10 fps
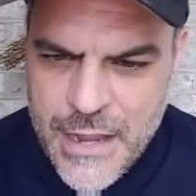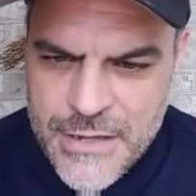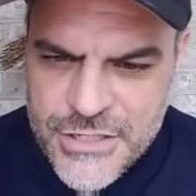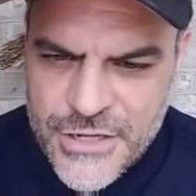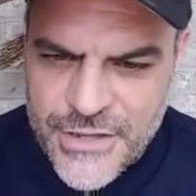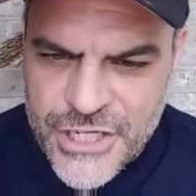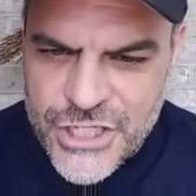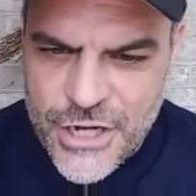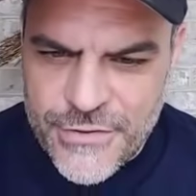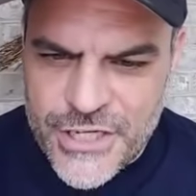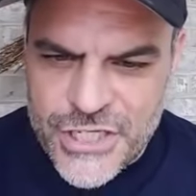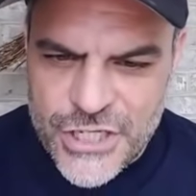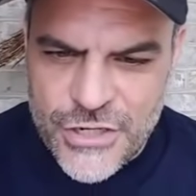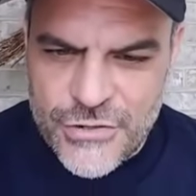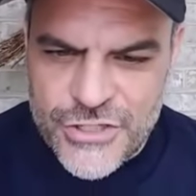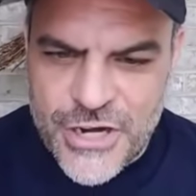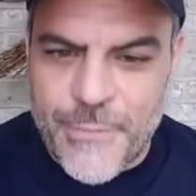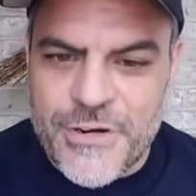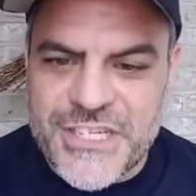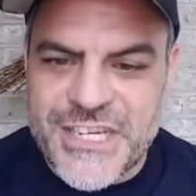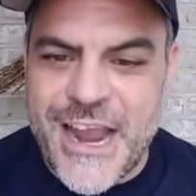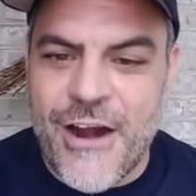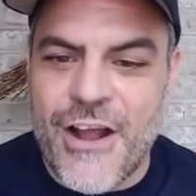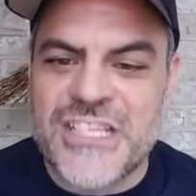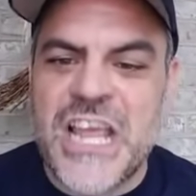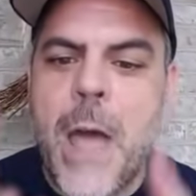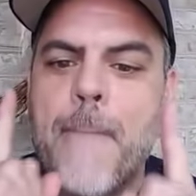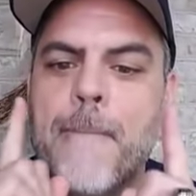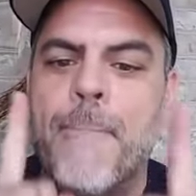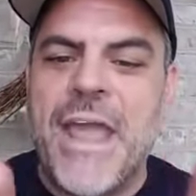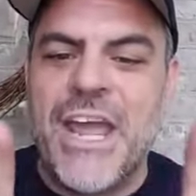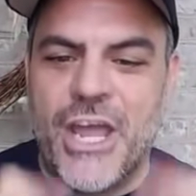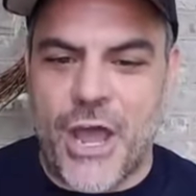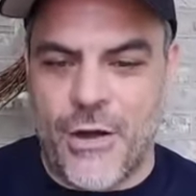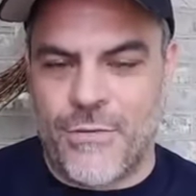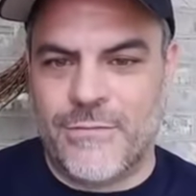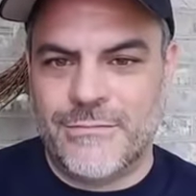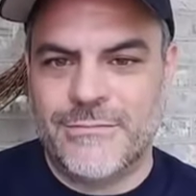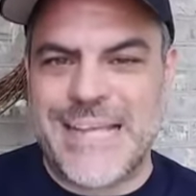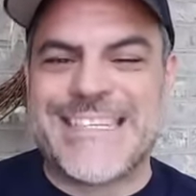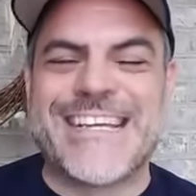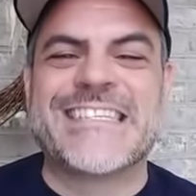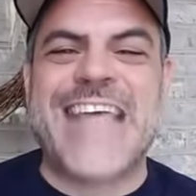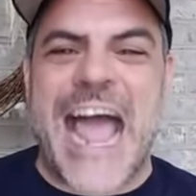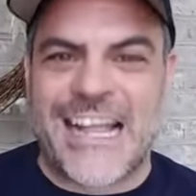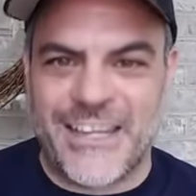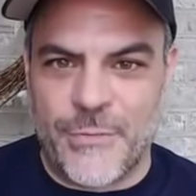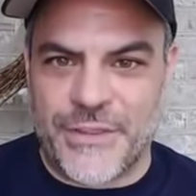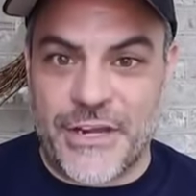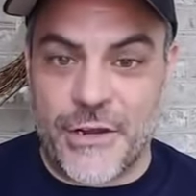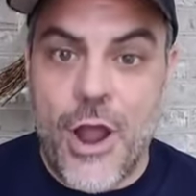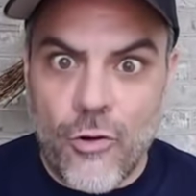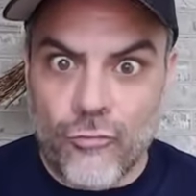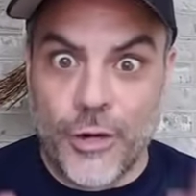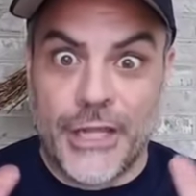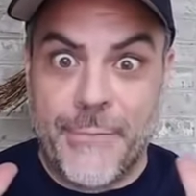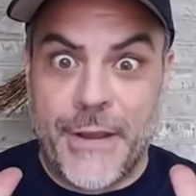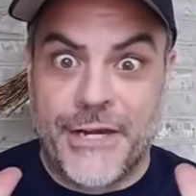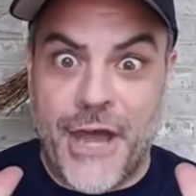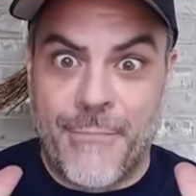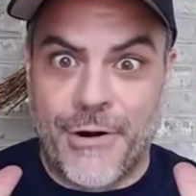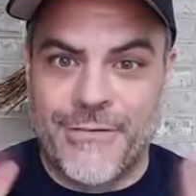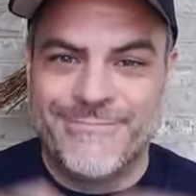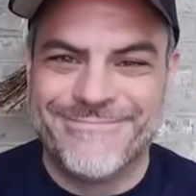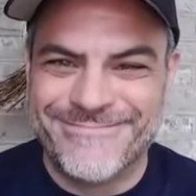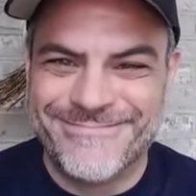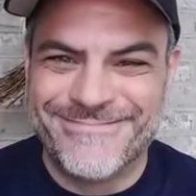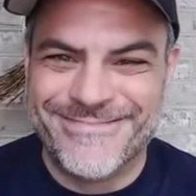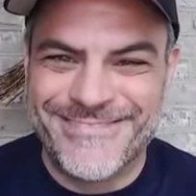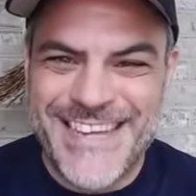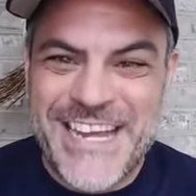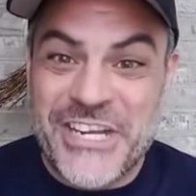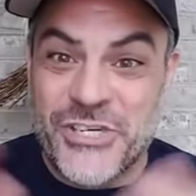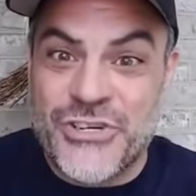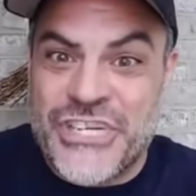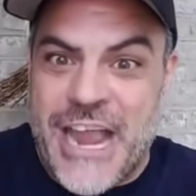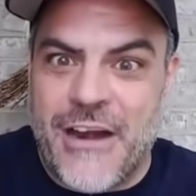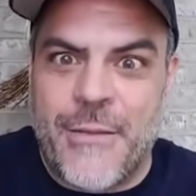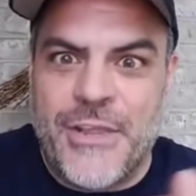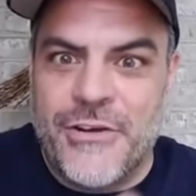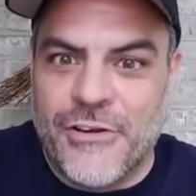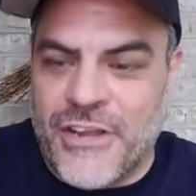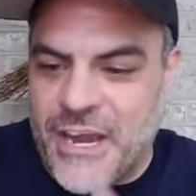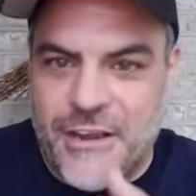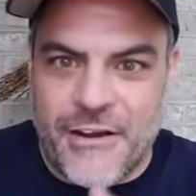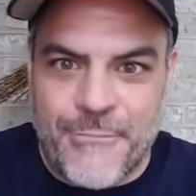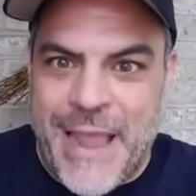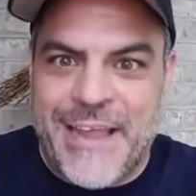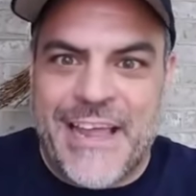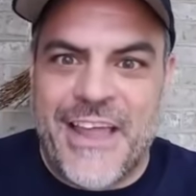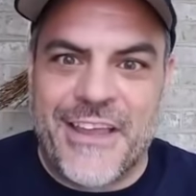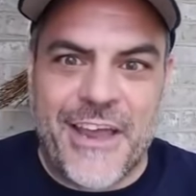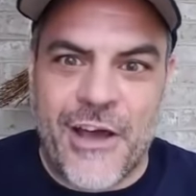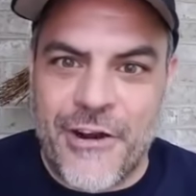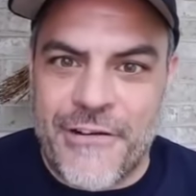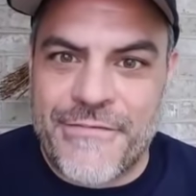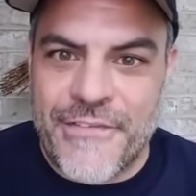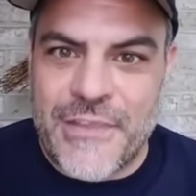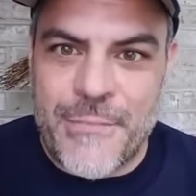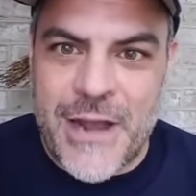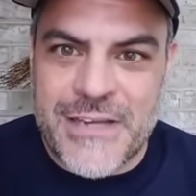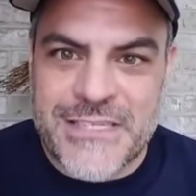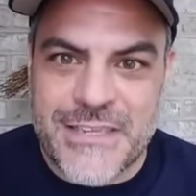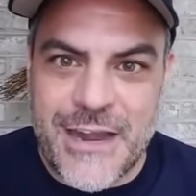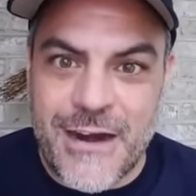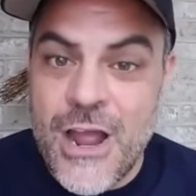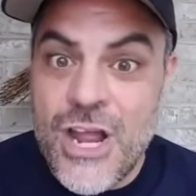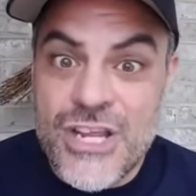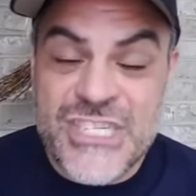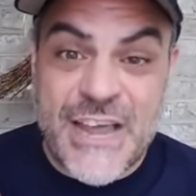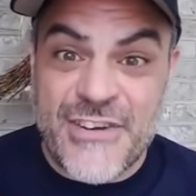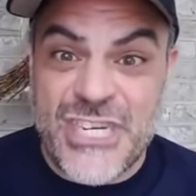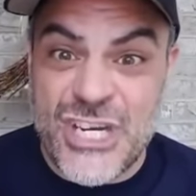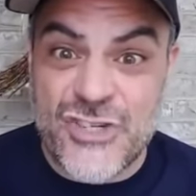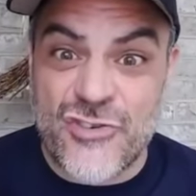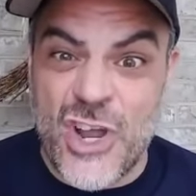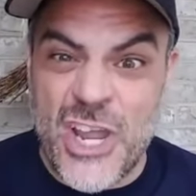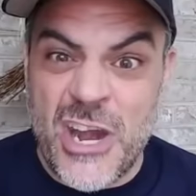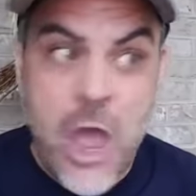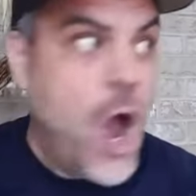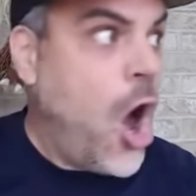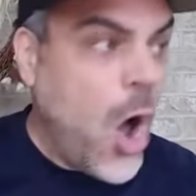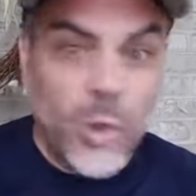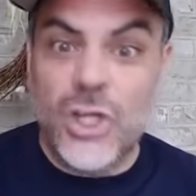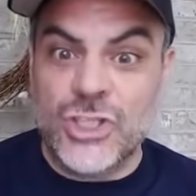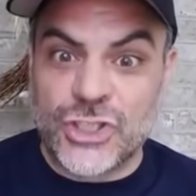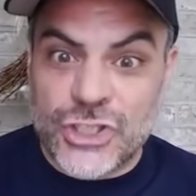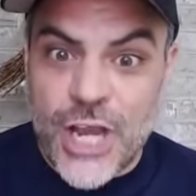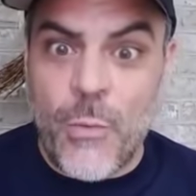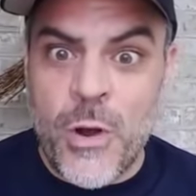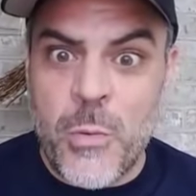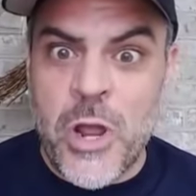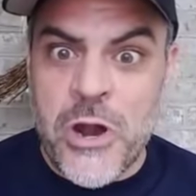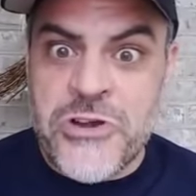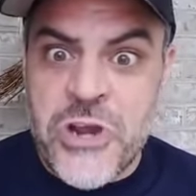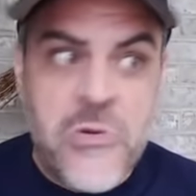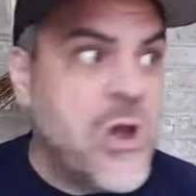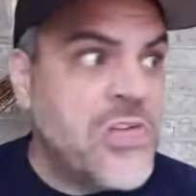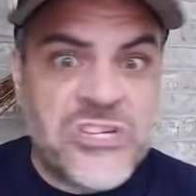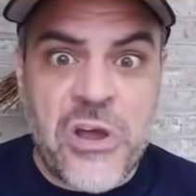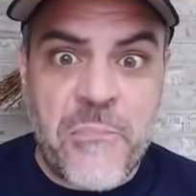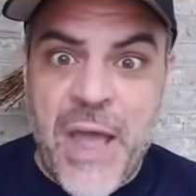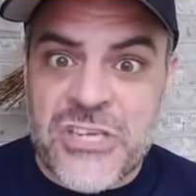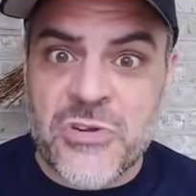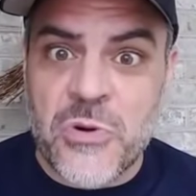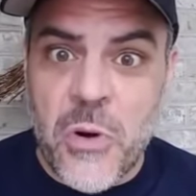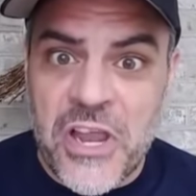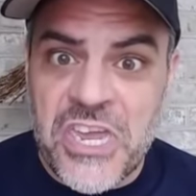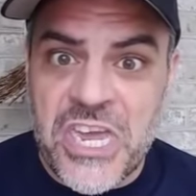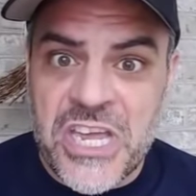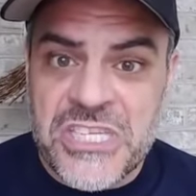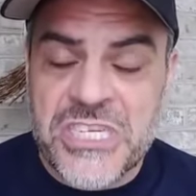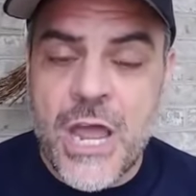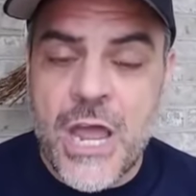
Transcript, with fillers: so they show this huge number to scare us. Bingo. That's exactly what they do. Really big number because you're scared. I mean, you're looking at your bank account, you got 150 bucks in there, 17 trillion. Holy shit, what are we going to do? That's going to pass on to our kids.